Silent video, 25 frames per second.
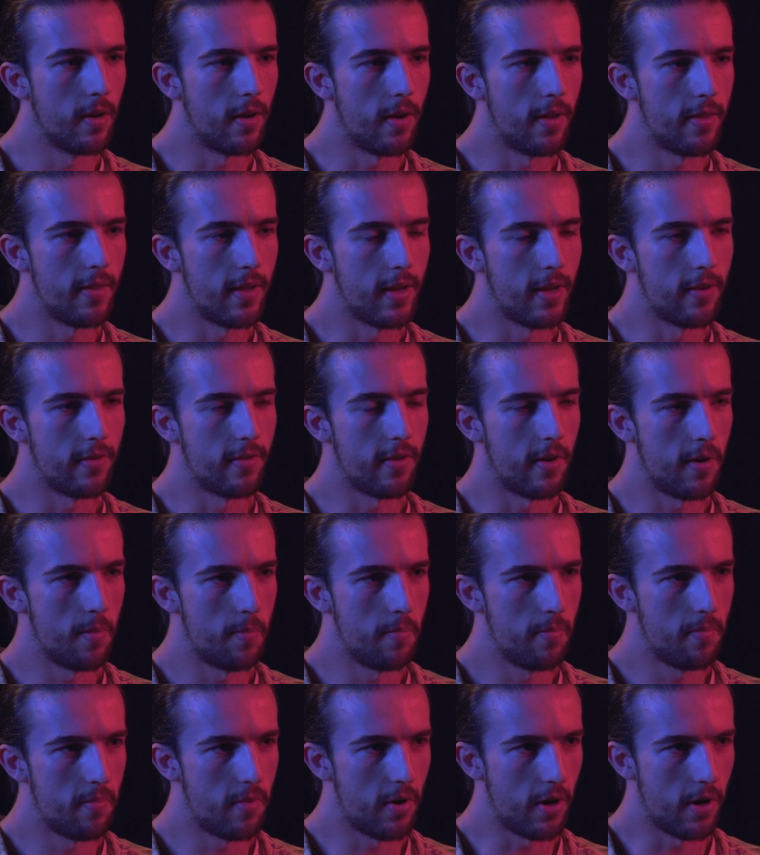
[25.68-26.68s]
think as I
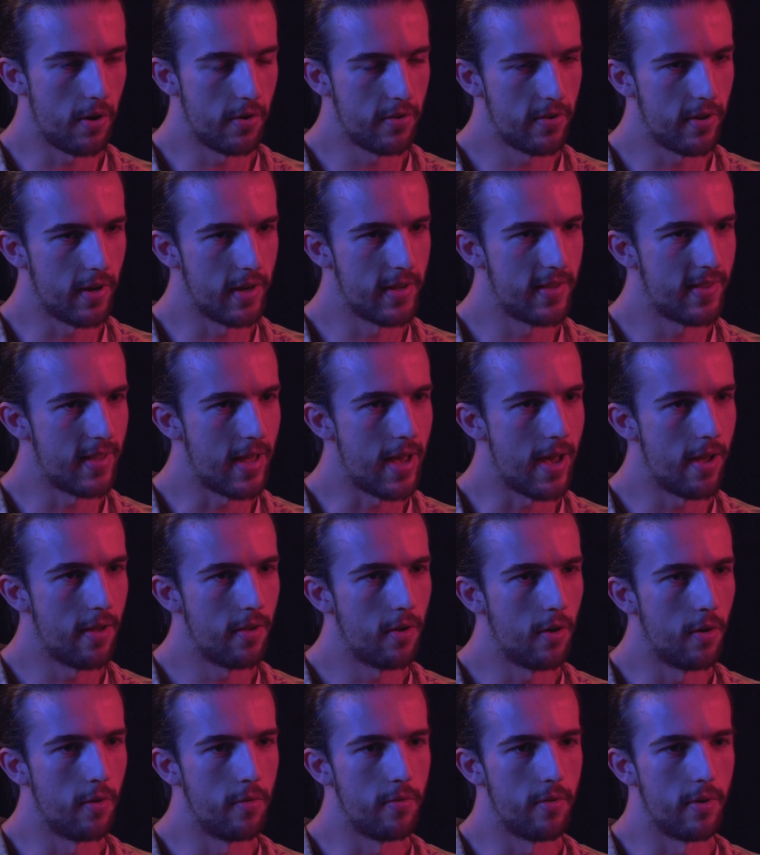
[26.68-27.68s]
prioritise that
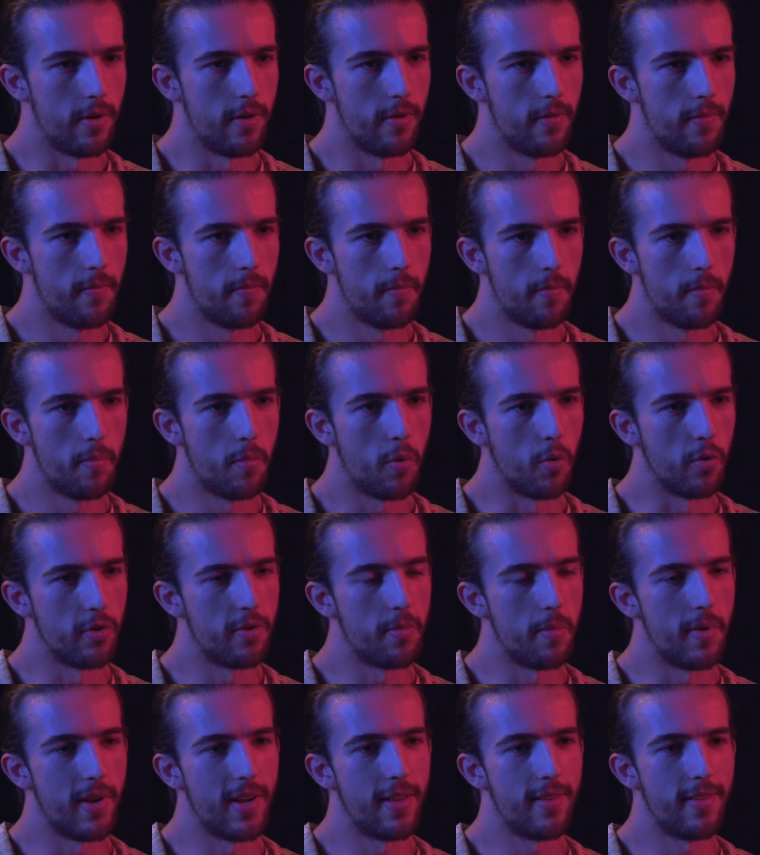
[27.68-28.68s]
over
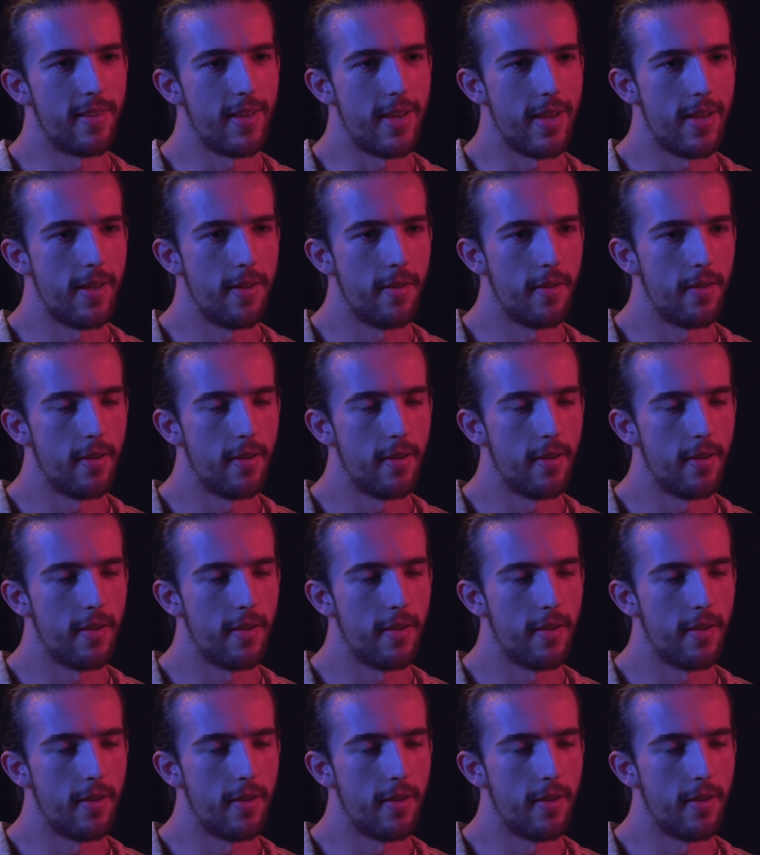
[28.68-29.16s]
portability,